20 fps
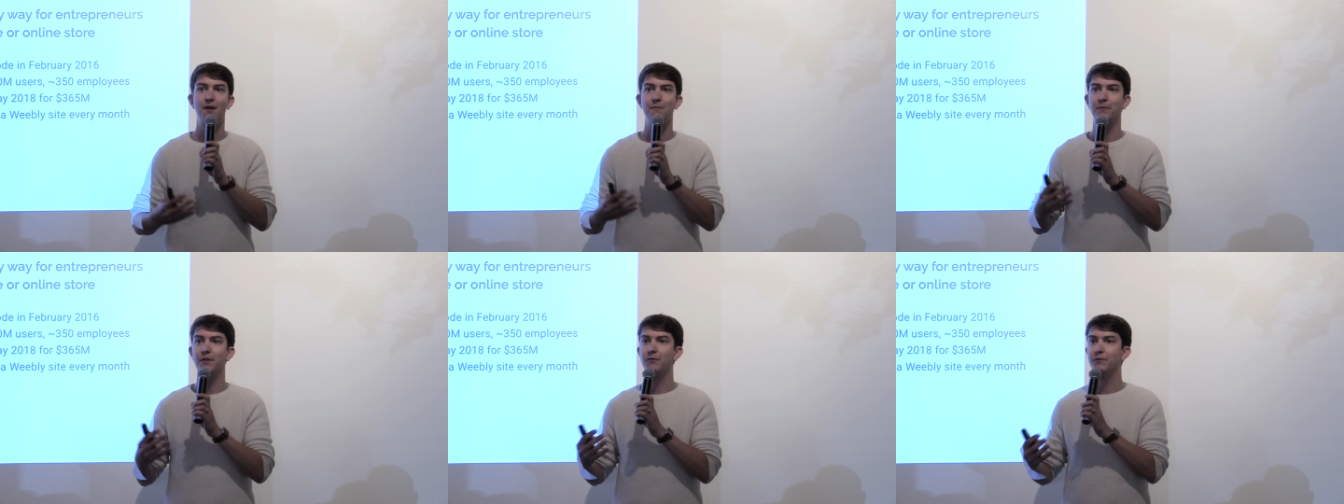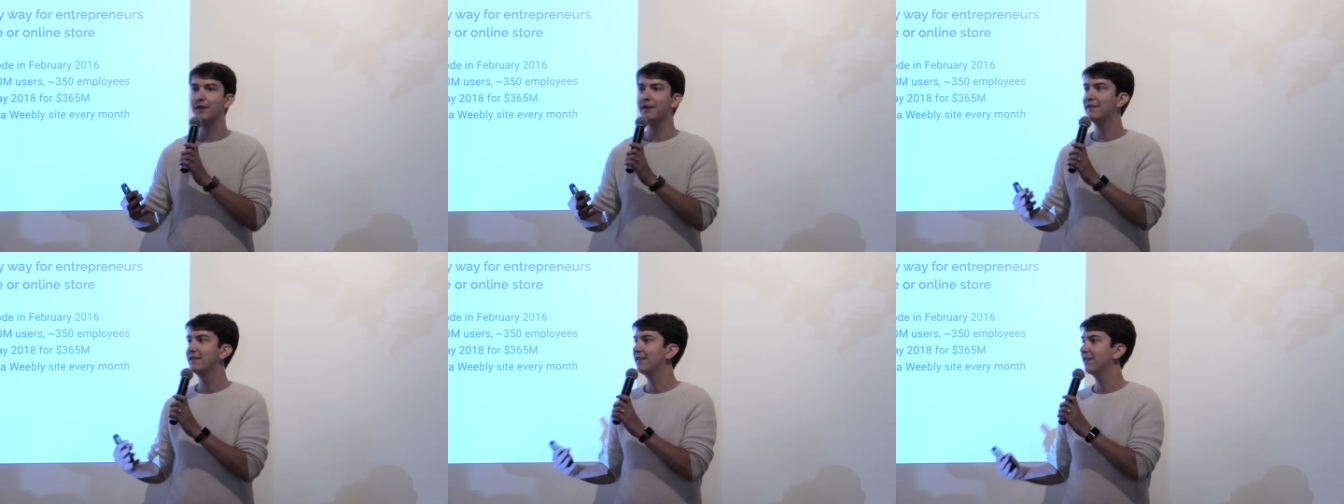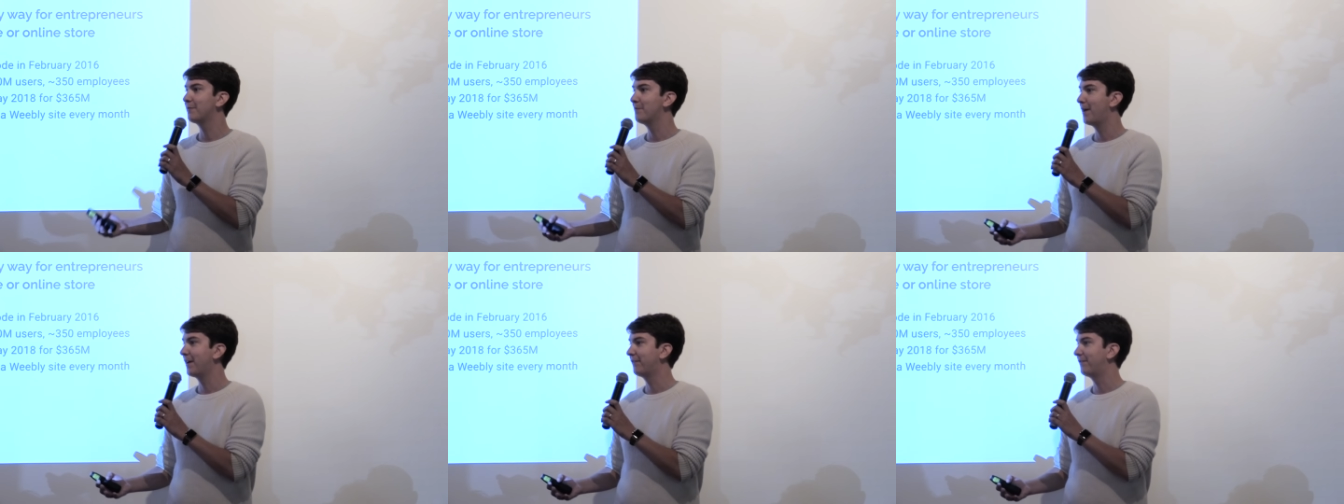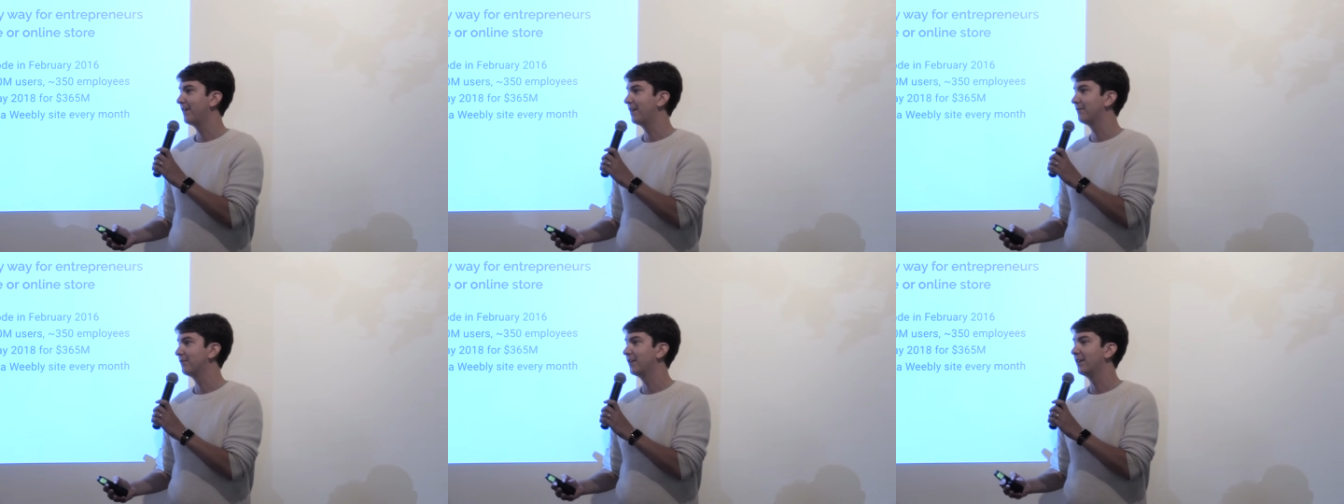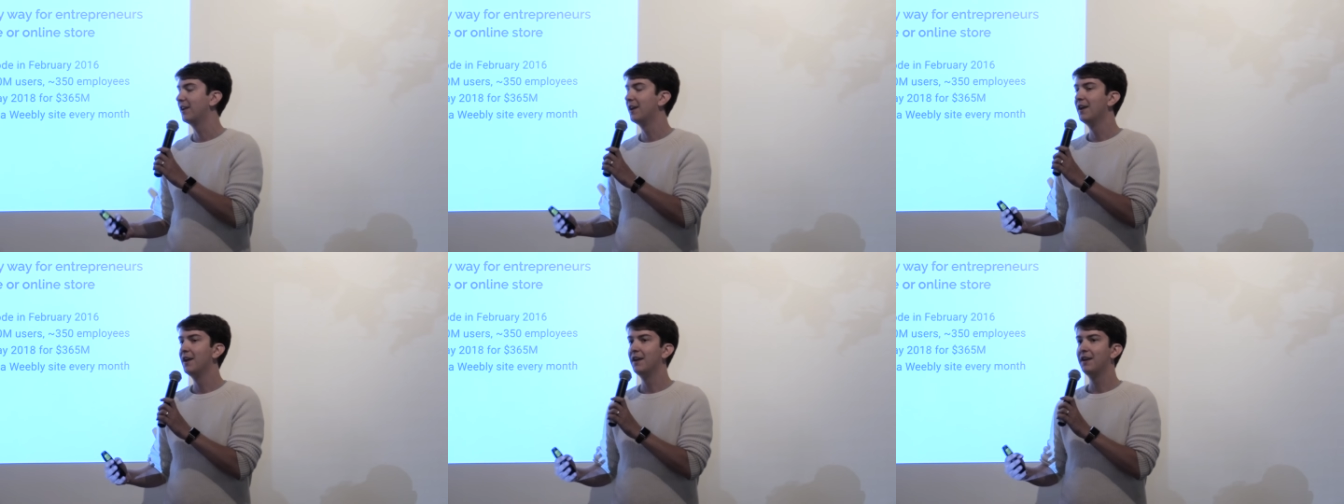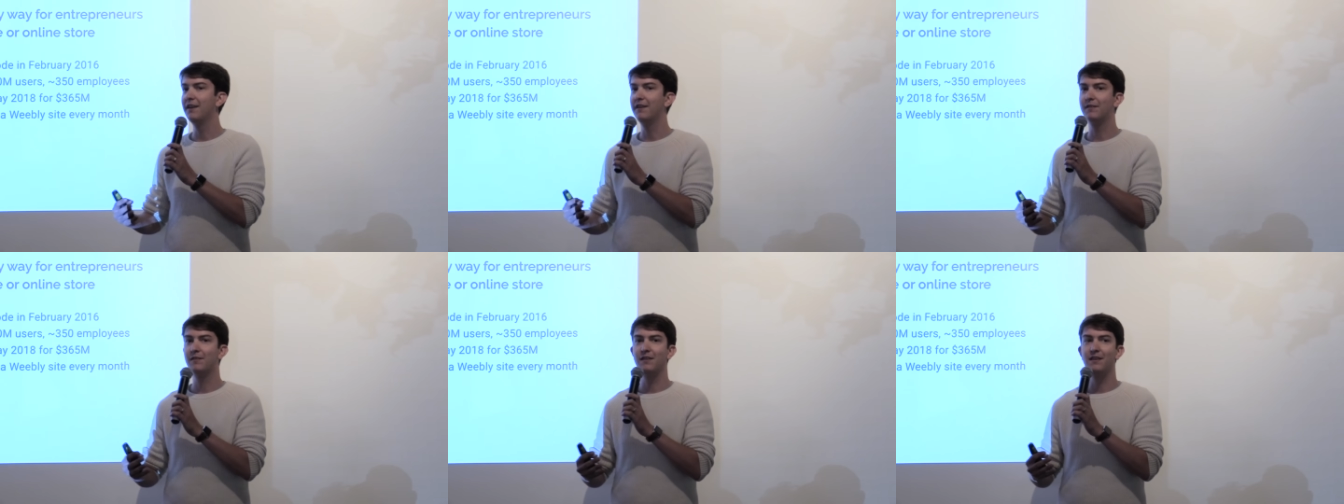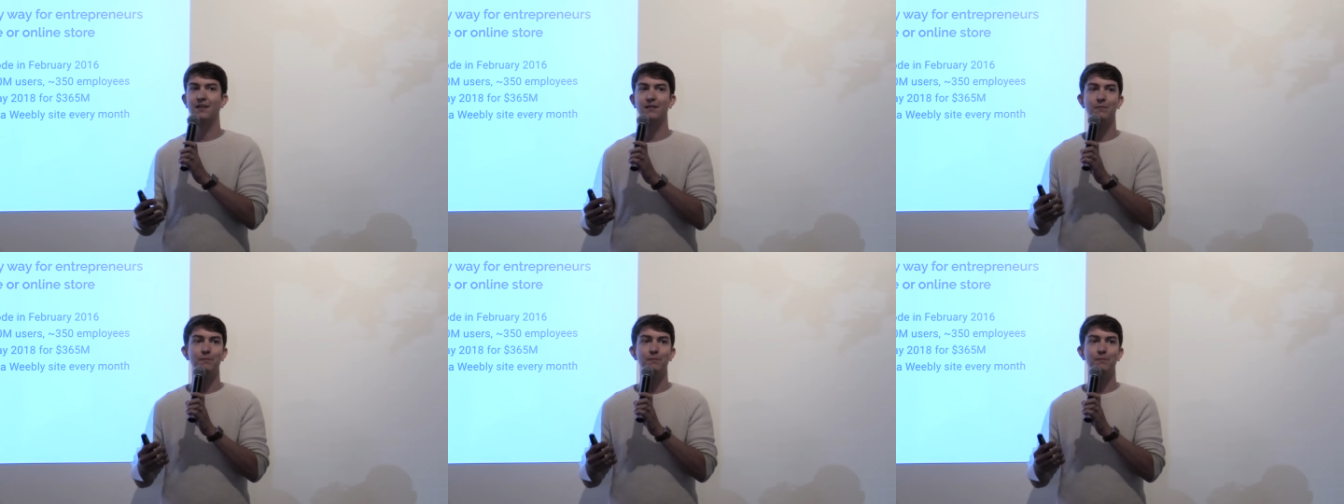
The reason it's my favorite is